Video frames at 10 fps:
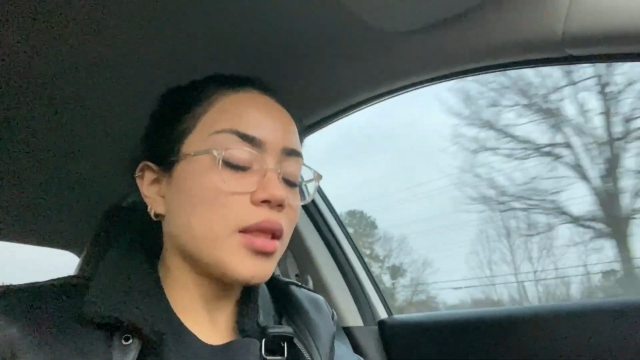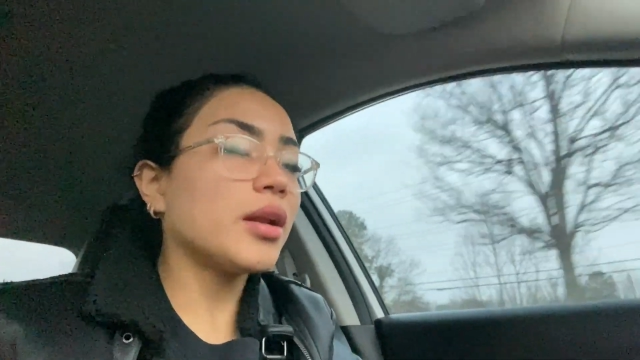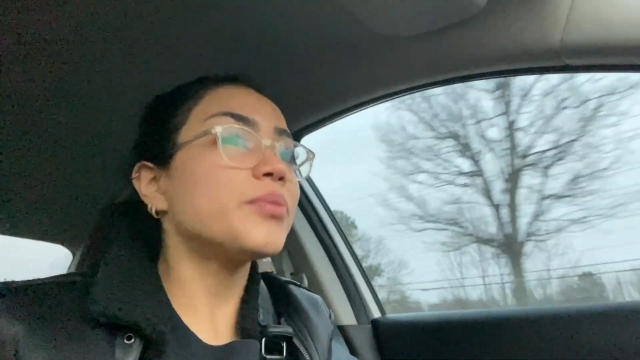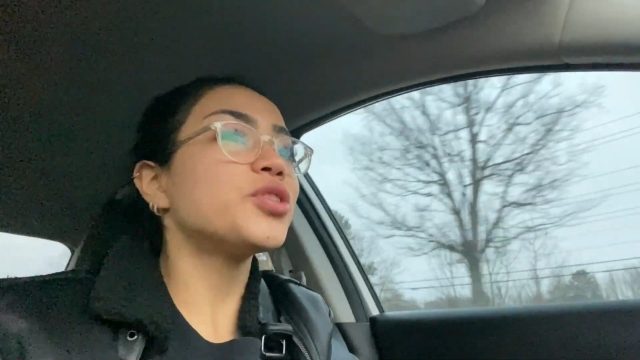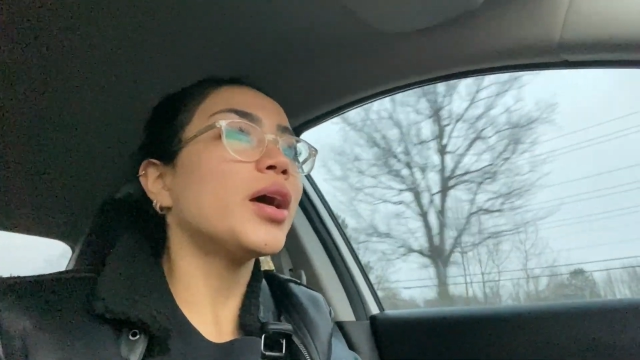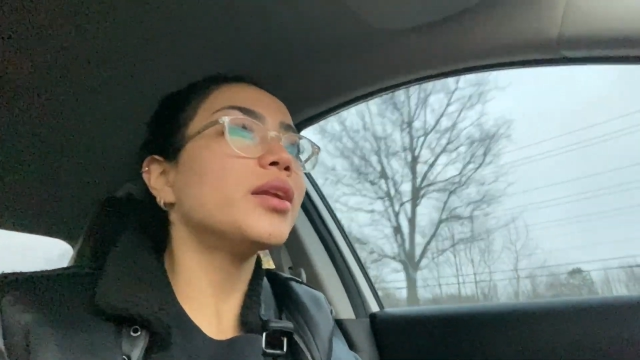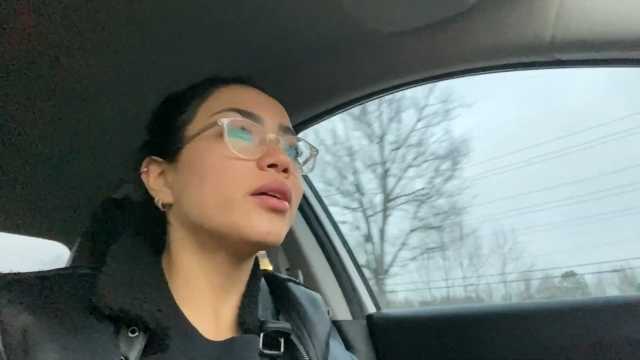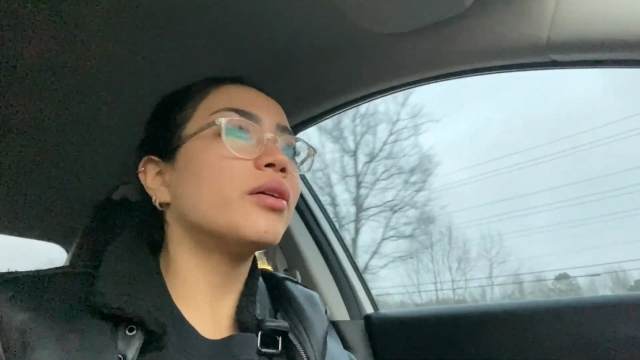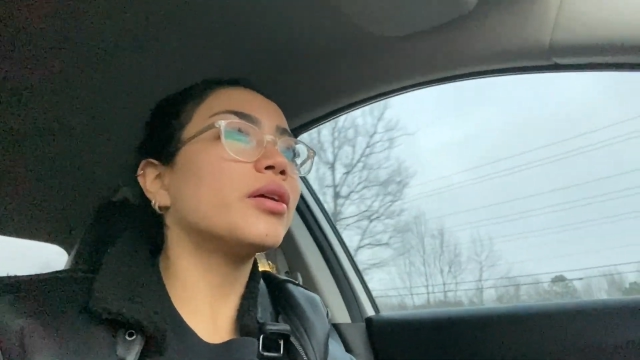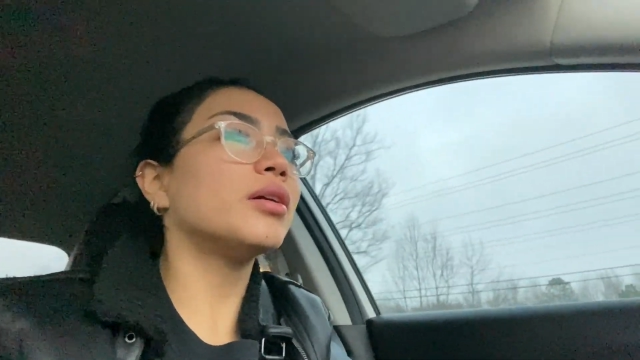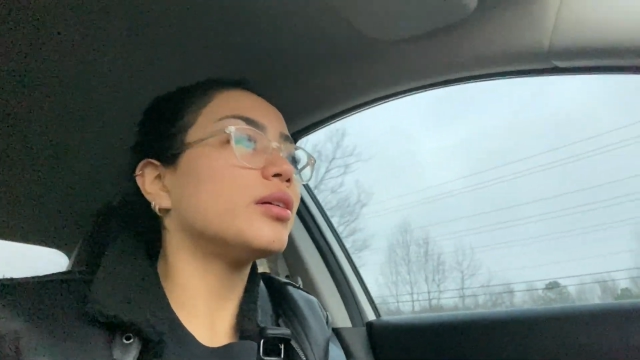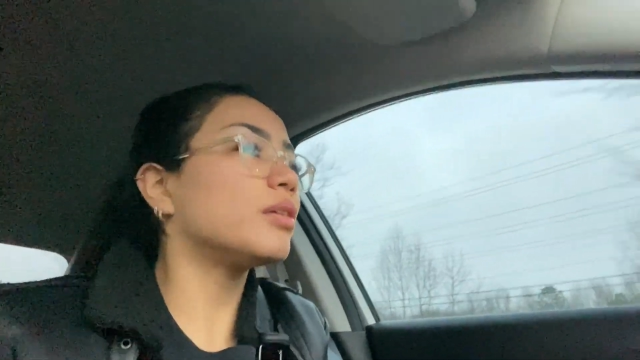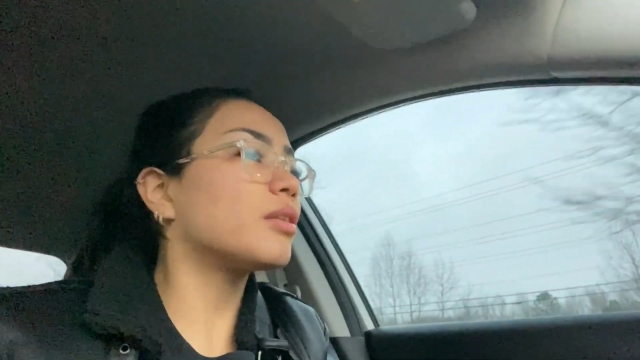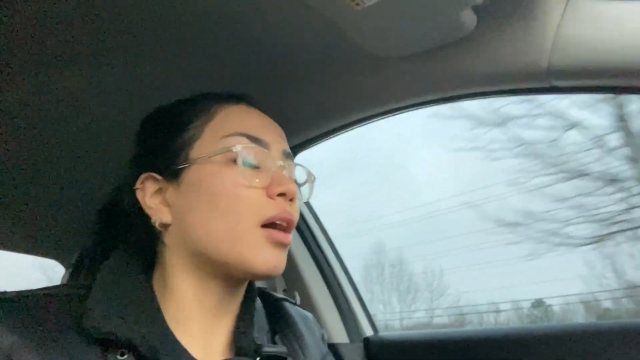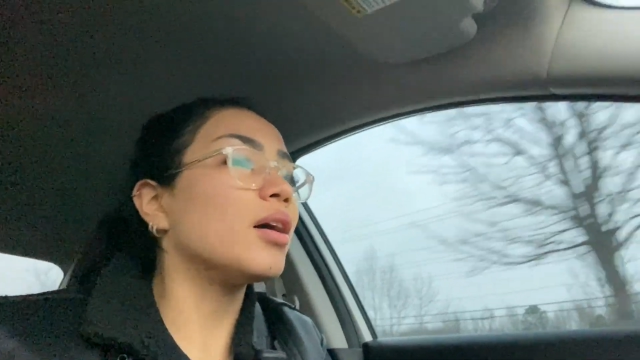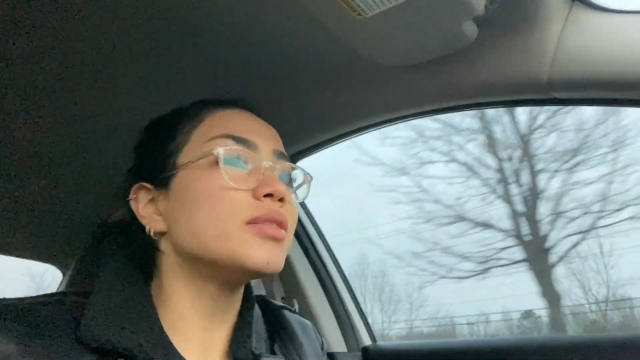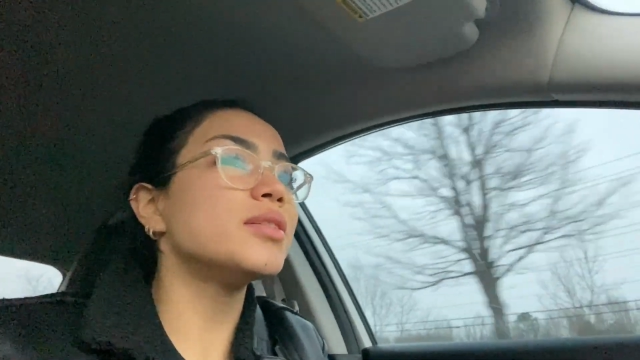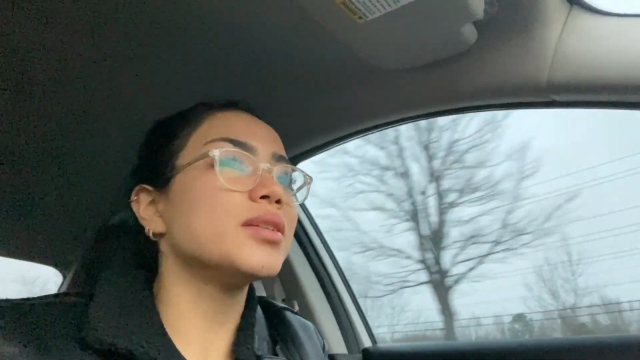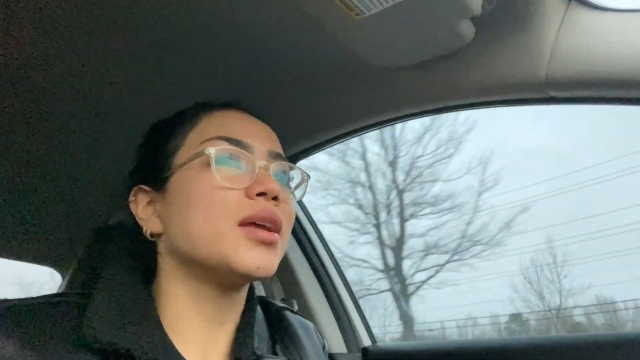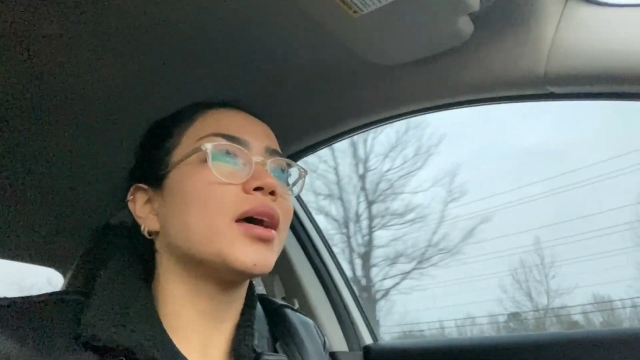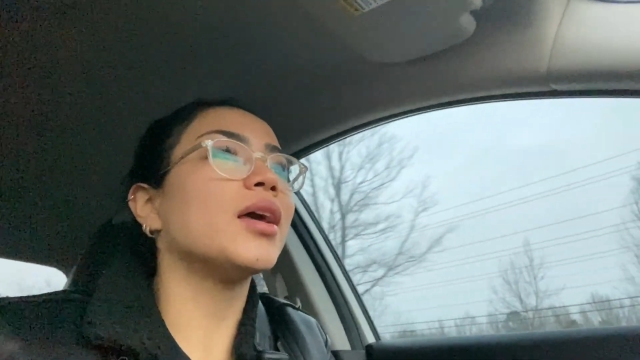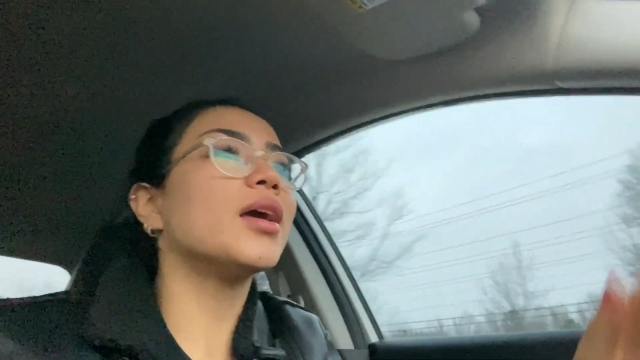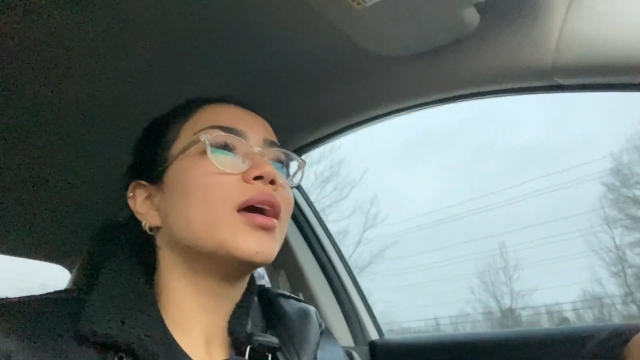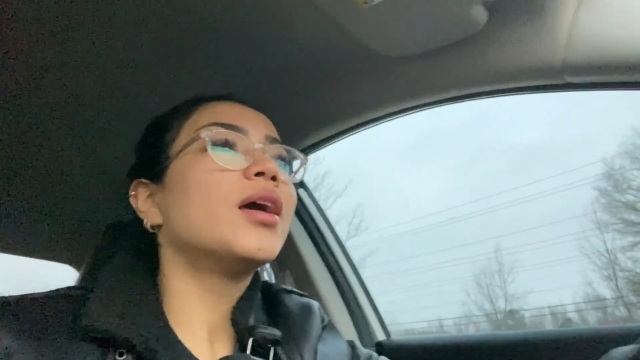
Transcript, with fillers: And I'm trying to go to the concert tonight